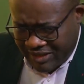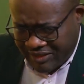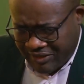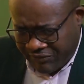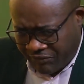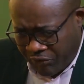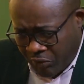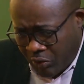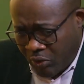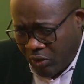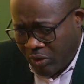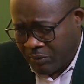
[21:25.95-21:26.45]
as a
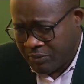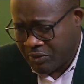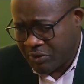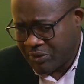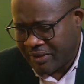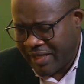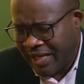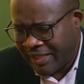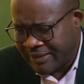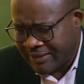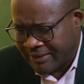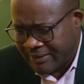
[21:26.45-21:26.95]
follow-up to
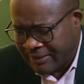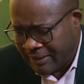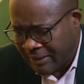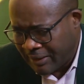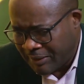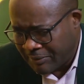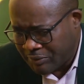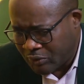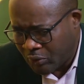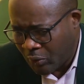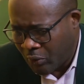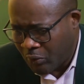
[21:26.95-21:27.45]
that,
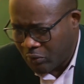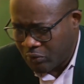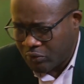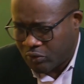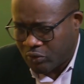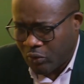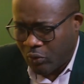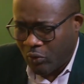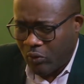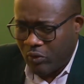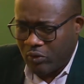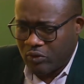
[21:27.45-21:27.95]
uh, so
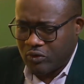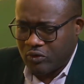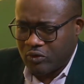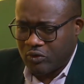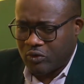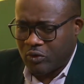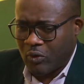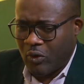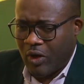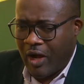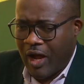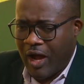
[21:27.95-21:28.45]
so
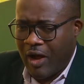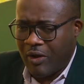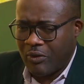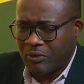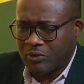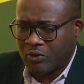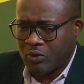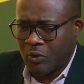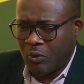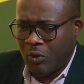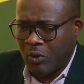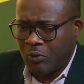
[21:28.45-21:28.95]
so
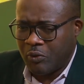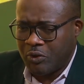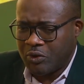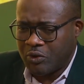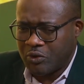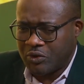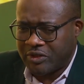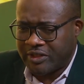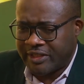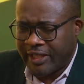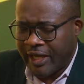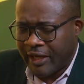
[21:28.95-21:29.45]
how so what would
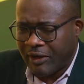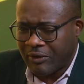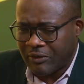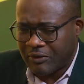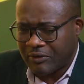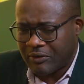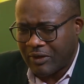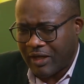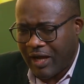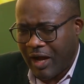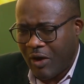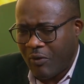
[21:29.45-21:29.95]
you tell?
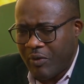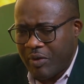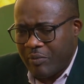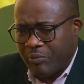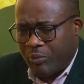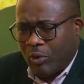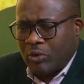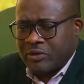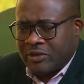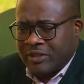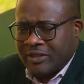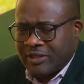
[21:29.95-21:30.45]
How
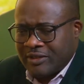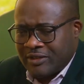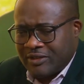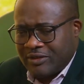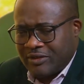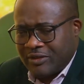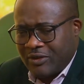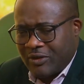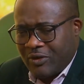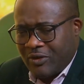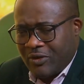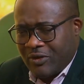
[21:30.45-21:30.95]

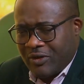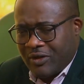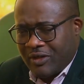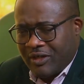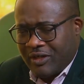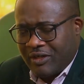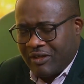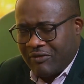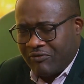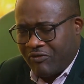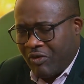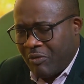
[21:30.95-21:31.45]
important,
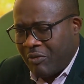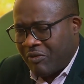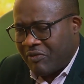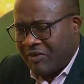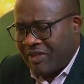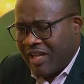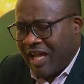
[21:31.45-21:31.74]
in form of